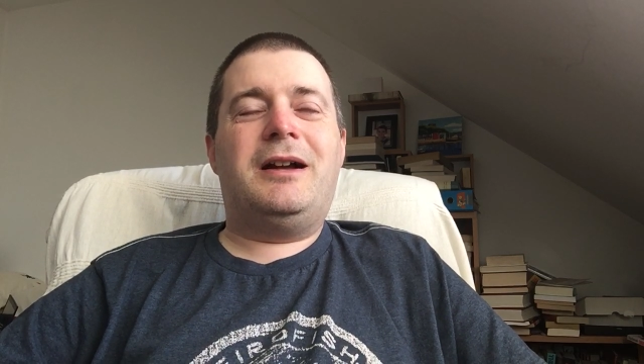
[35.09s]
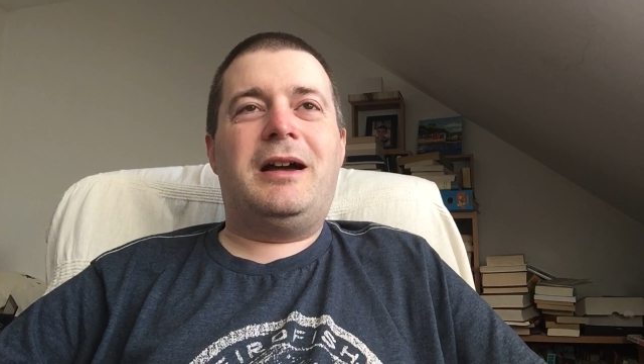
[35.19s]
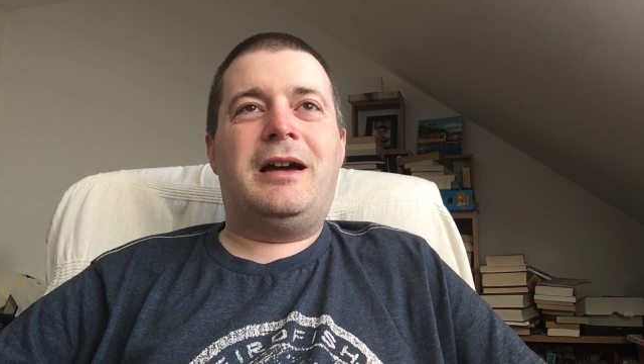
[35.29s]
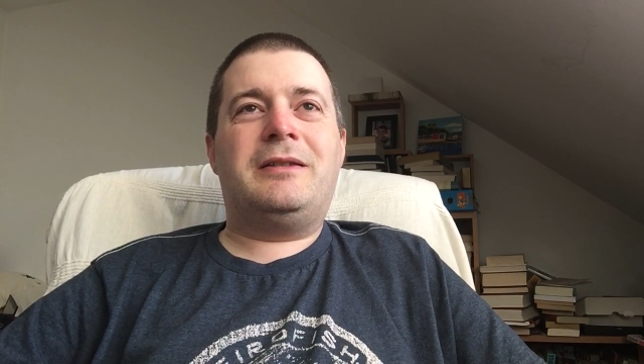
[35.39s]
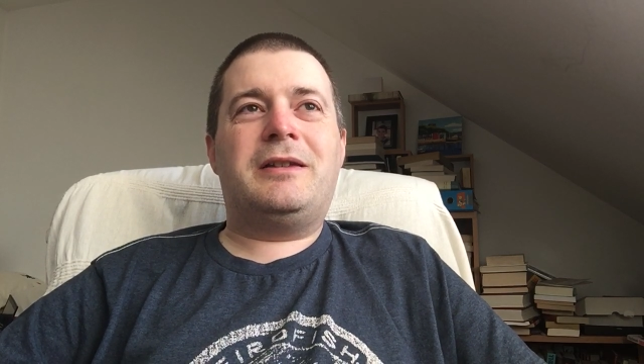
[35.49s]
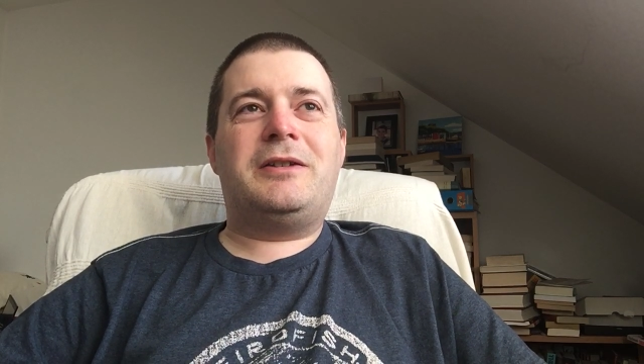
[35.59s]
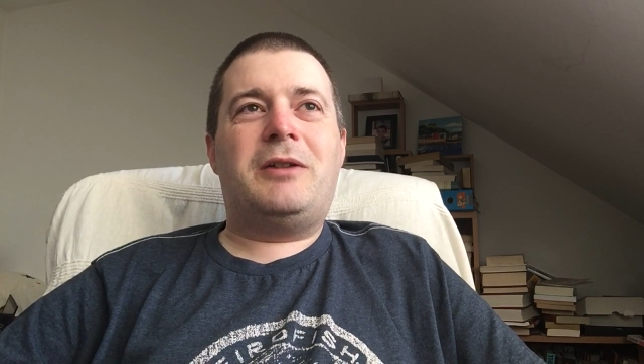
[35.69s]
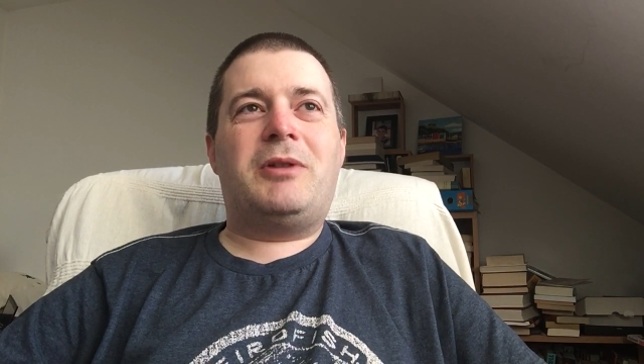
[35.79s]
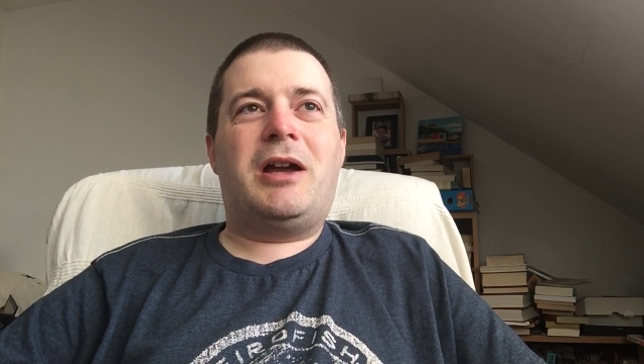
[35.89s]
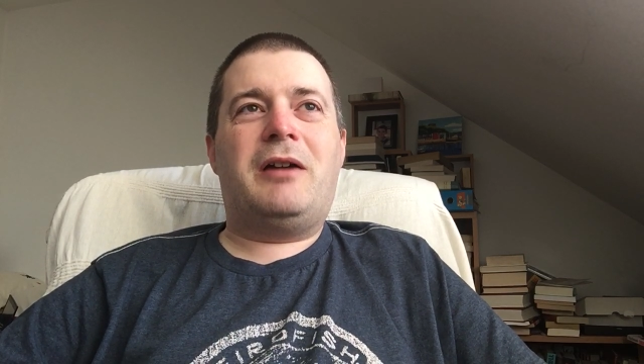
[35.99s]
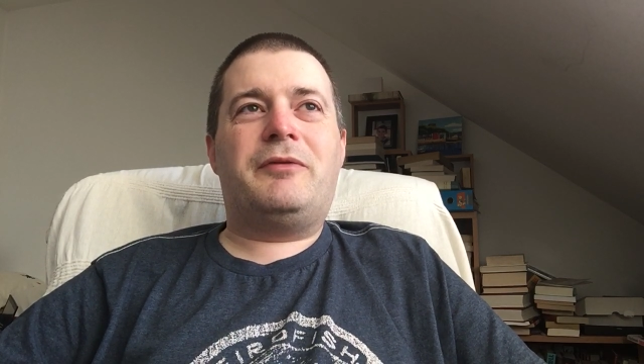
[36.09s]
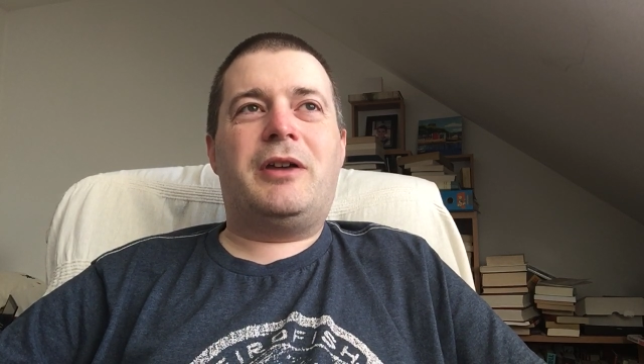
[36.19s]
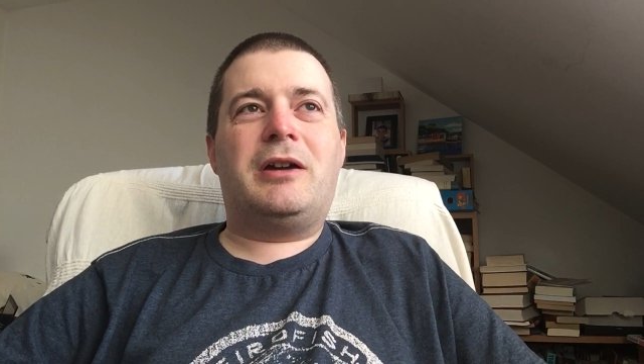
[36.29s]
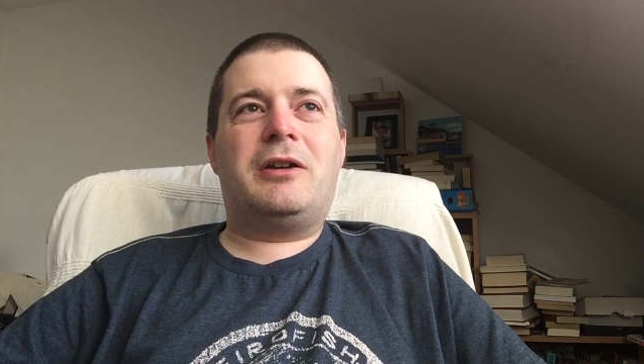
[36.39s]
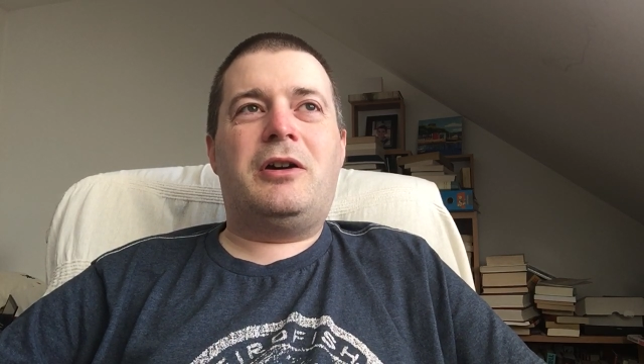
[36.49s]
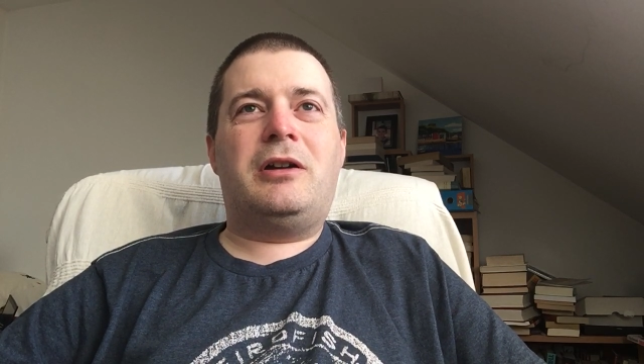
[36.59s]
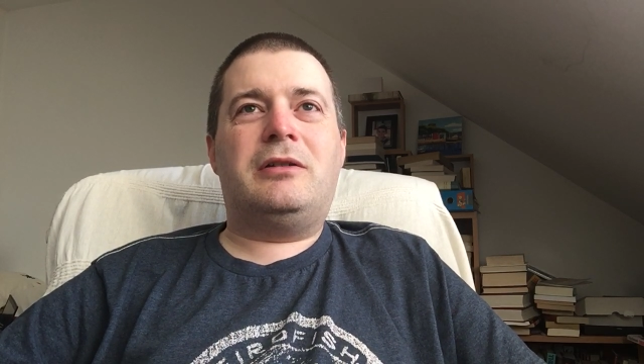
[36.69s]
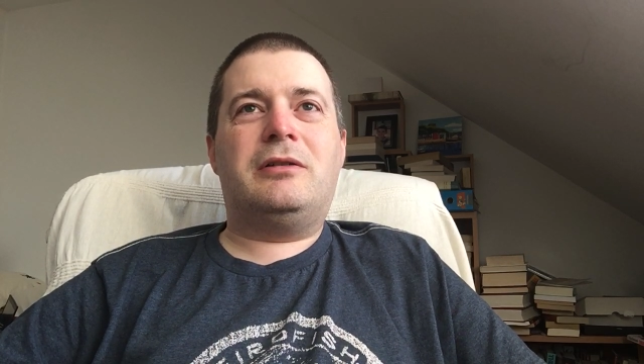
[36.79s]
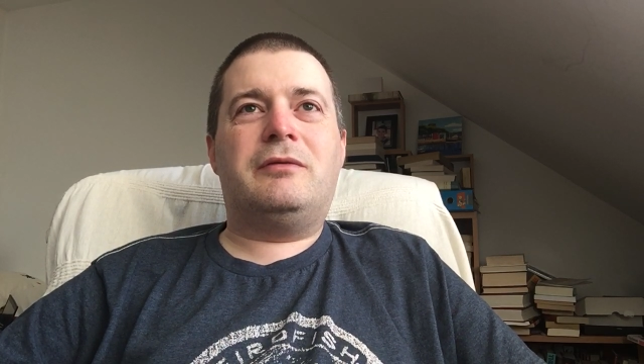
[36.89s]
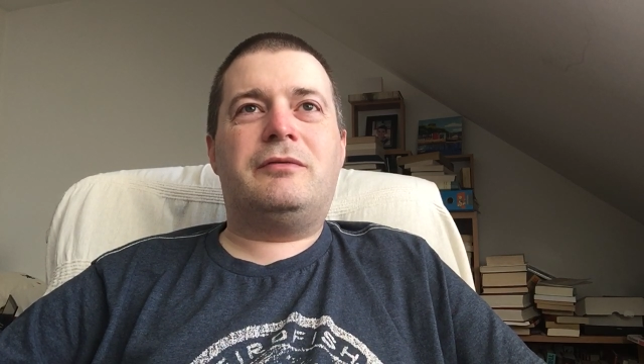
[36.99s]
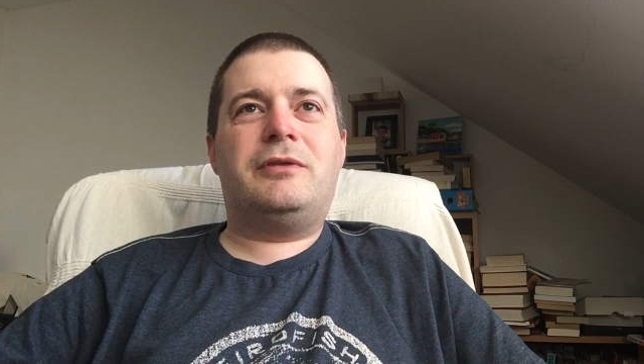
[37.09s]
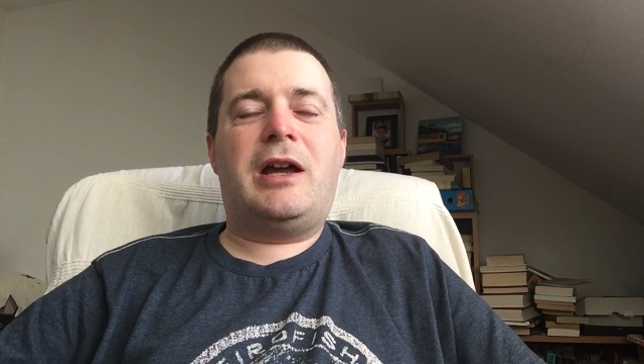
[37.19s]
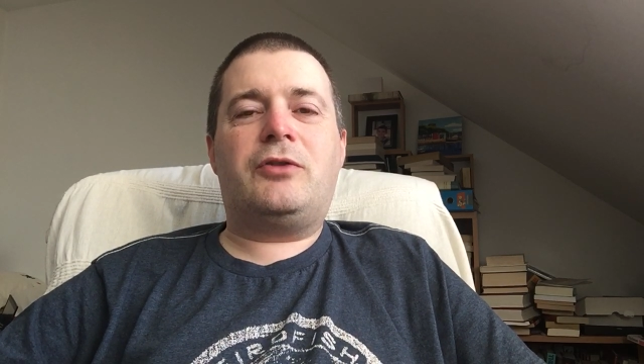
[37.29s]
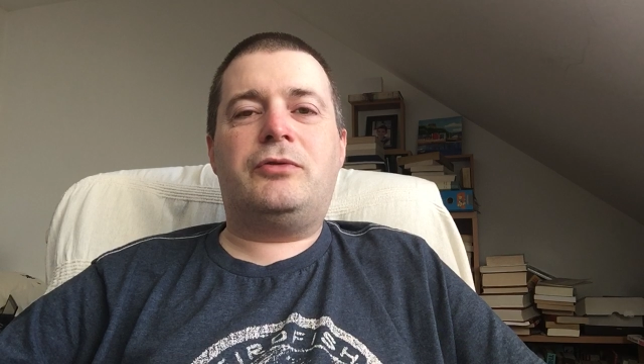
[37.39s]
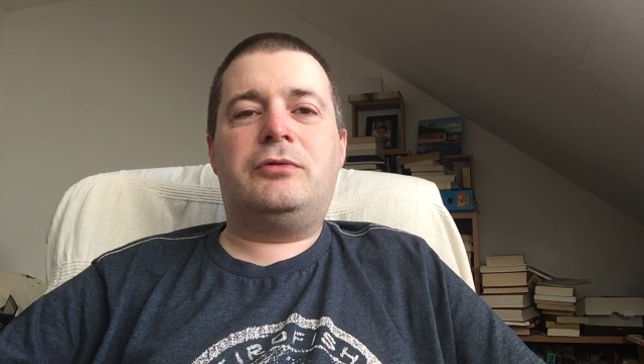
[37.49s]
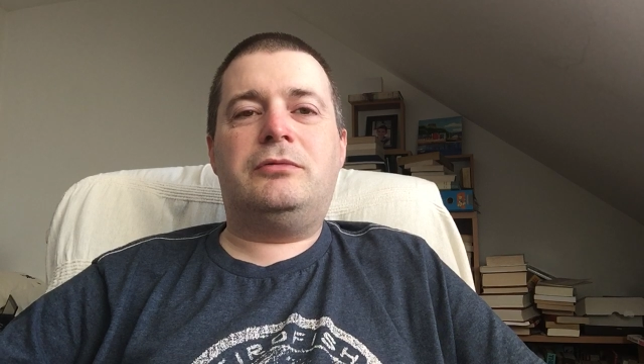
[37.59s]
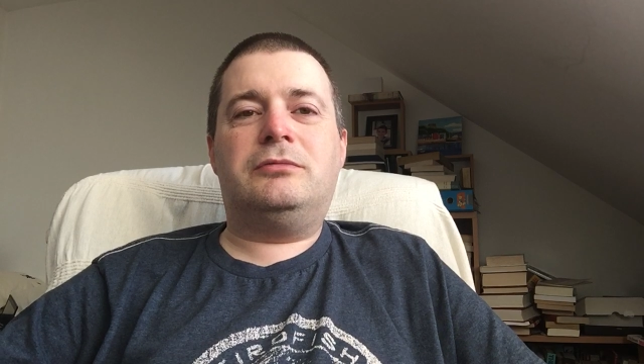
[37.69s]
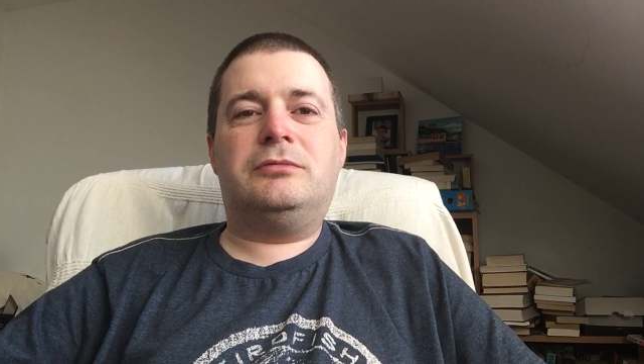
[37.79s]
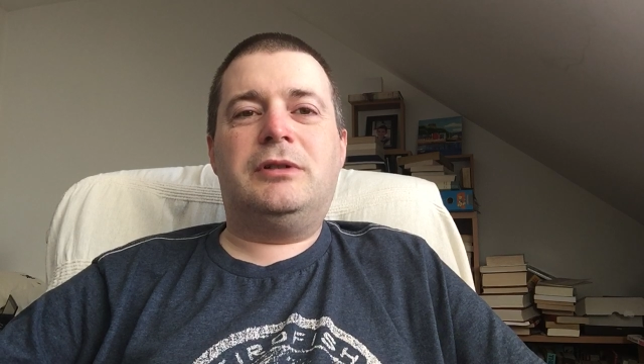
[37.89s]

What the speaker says: and I don't have that kind of natural,